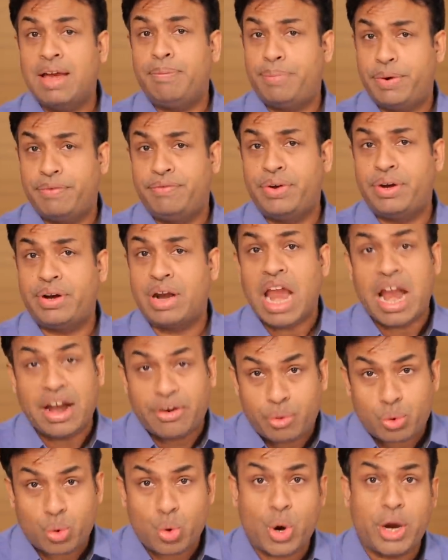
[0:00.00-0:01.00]
I prefer
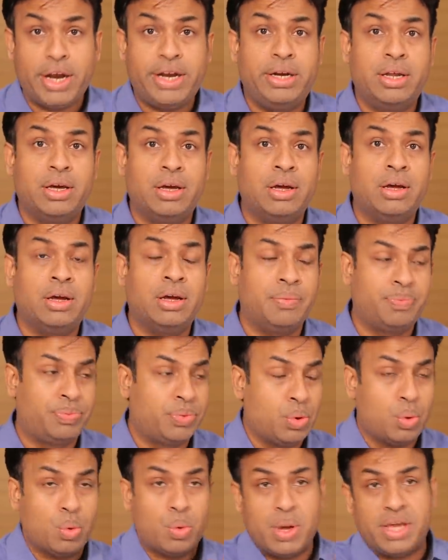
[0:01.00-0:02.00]
Android
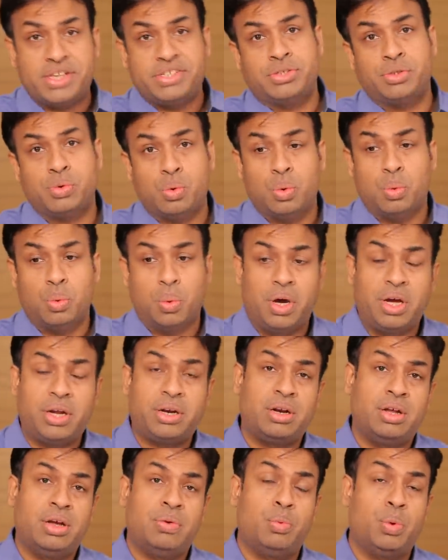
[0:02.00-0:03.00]
OS
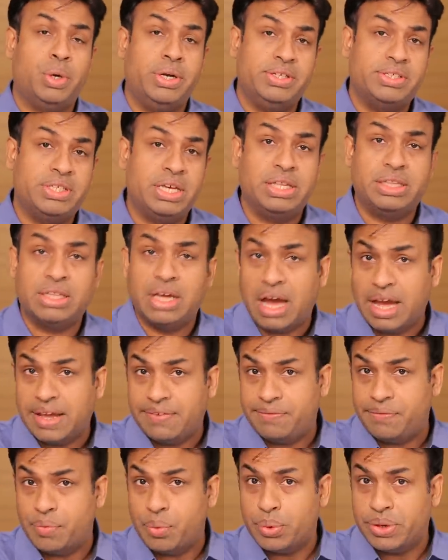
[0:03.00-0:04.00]
over what do you say, the
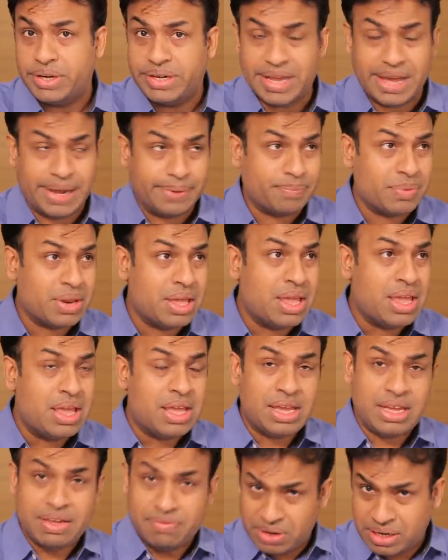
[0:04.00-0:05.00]
iPhone 10.
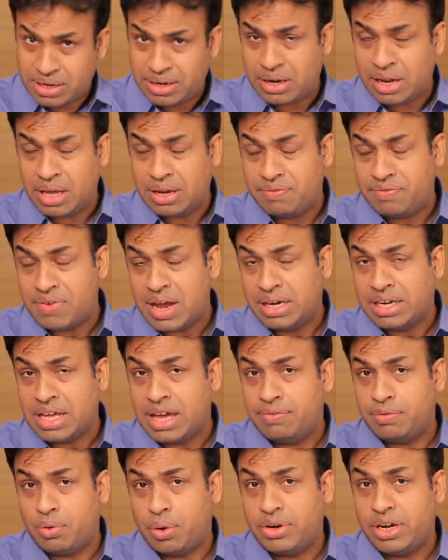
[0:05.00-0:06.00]
Even in fact,
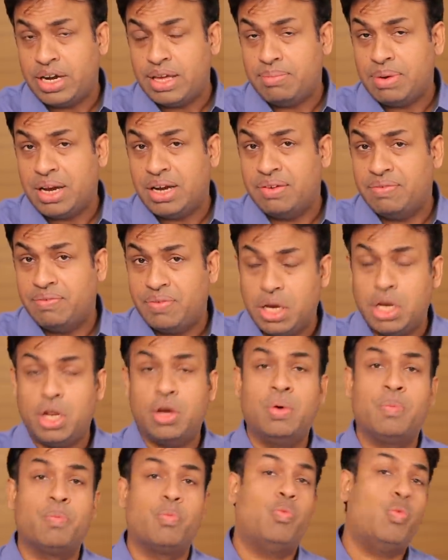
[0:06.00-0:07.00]
I have already made a
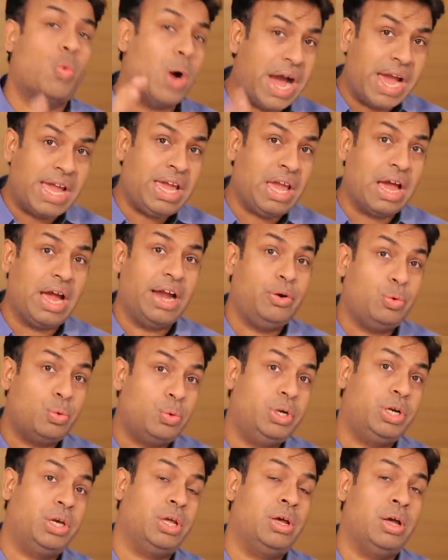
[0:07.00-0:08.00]
video why I
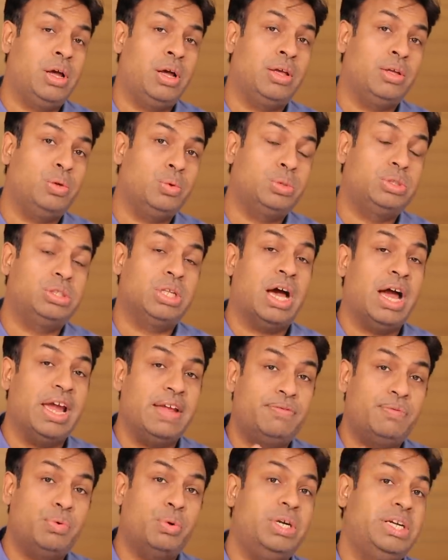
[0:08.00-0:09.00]
don't use the
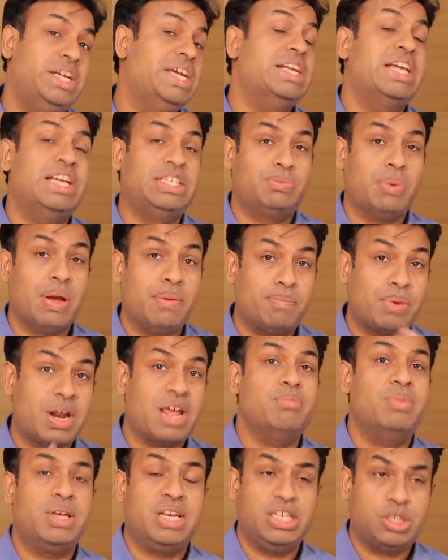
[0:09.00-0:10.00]
iPhone 10 as my
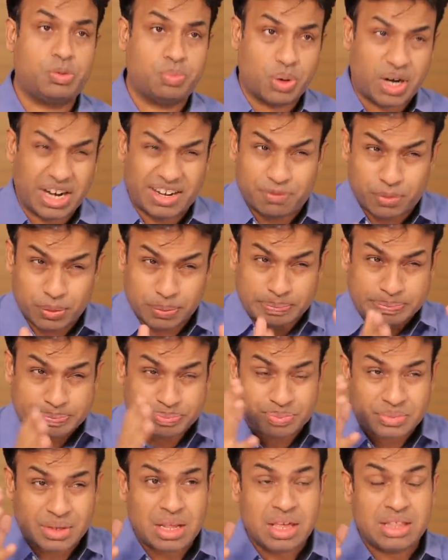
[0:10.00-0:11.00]
primary smartphone.
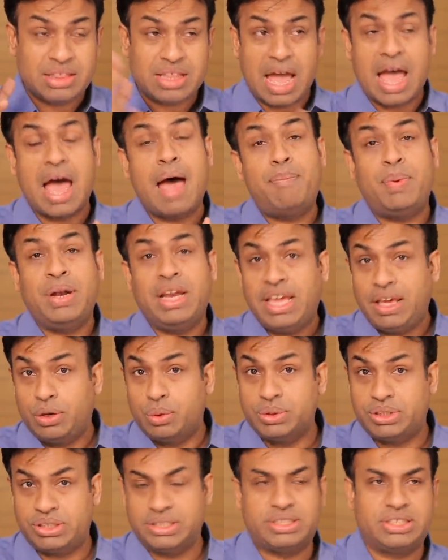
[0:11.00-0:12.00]
The Apple
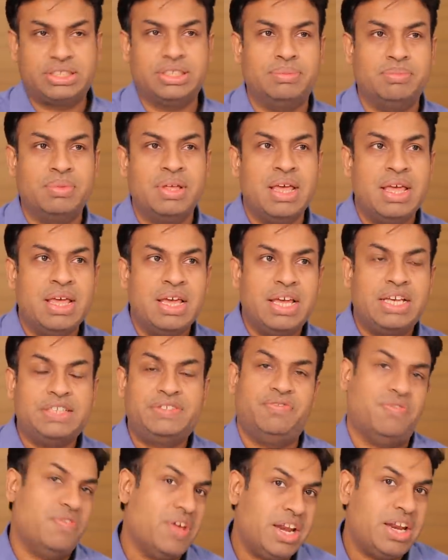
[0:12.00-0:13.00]
ecosystem
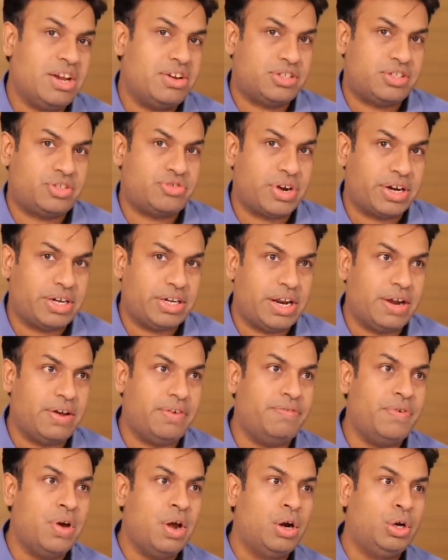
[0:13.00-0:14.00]
is very
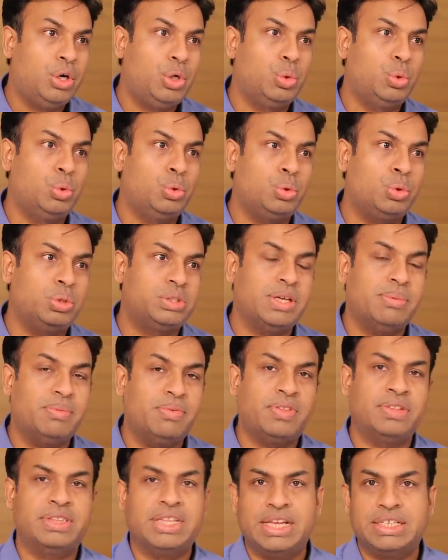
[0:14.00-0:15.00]
restrictive to some
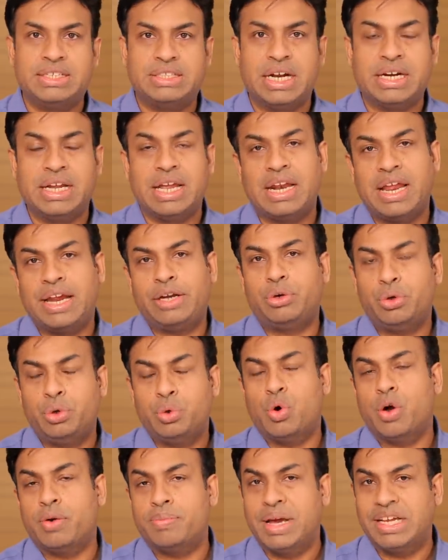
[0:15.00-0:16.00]
of the things that I like to
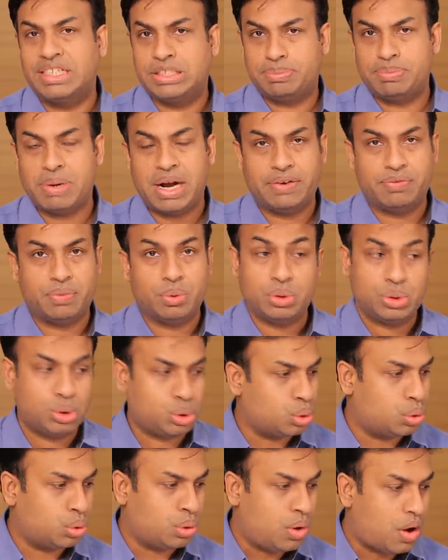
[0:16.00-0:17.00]
do on my smartphone.
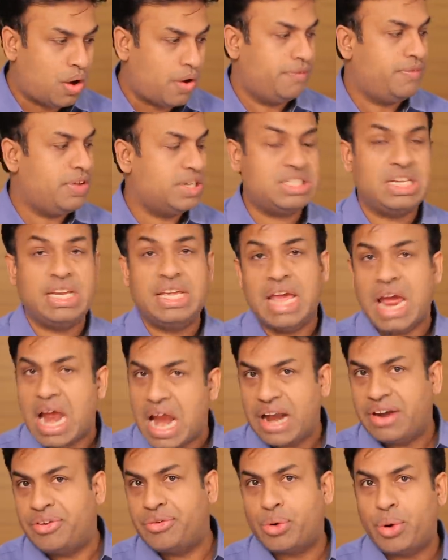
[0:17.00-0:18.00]
So obviously
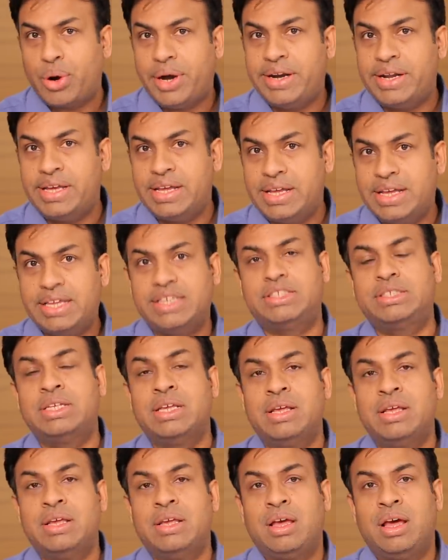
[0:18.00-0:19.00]
Android
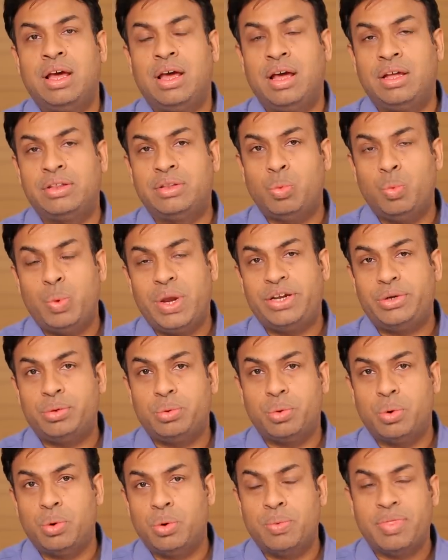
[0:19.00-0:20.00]
is the way
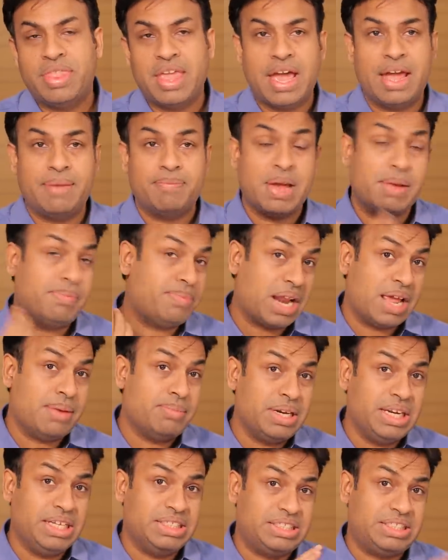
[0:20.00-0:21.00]
to go, and my
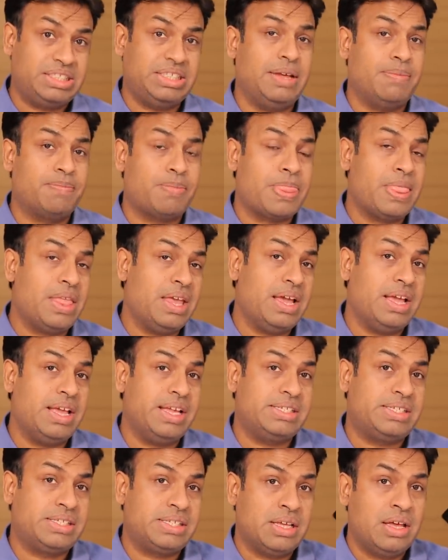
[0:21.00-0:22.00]
primary SIM
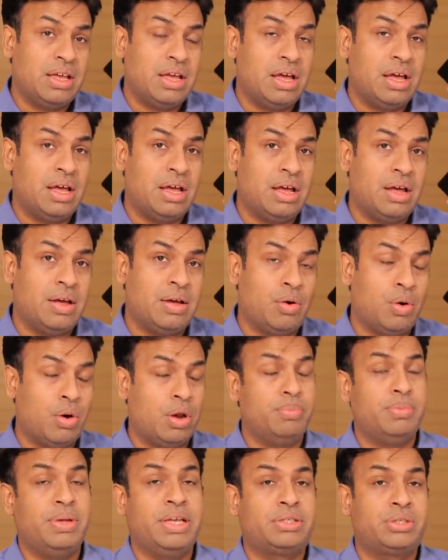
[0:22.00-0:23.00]
is
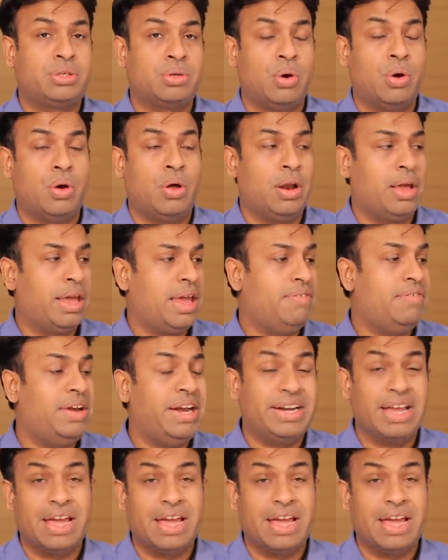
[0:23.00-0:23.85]
almost all, every